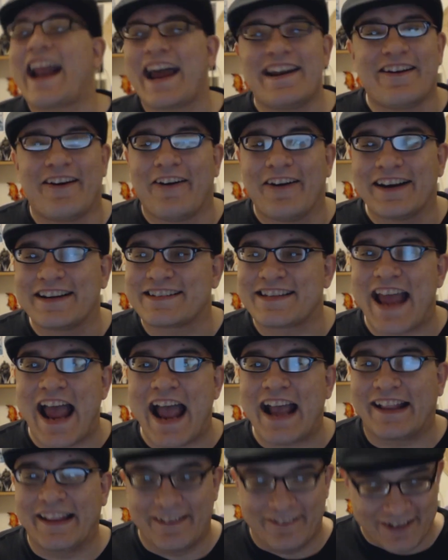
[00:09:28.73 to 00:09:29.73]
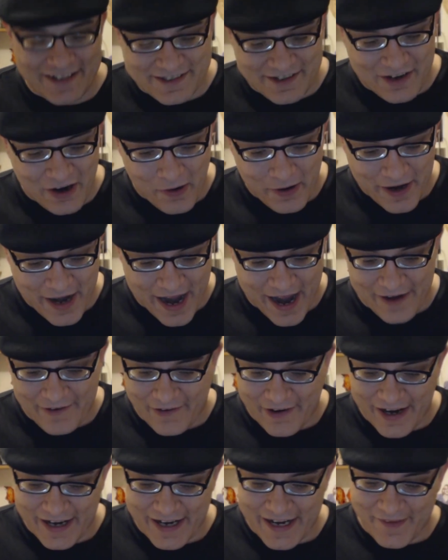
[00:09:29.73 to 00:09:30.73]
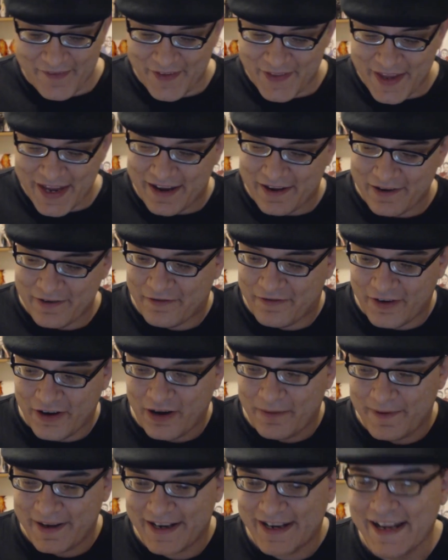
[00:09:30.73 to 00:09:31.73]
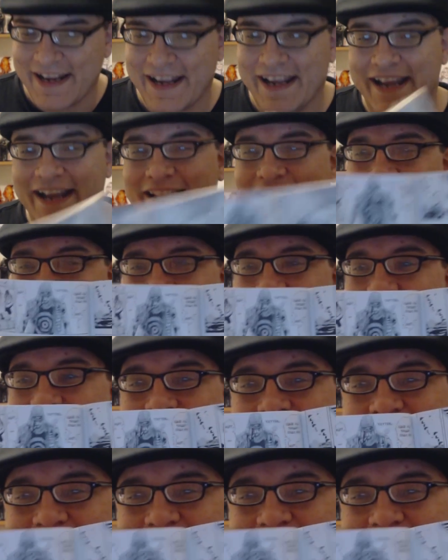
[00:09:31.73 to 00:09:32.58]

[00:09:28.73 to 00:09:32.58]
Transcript: man, I know exactly what's going on, right? And then they confirm it in the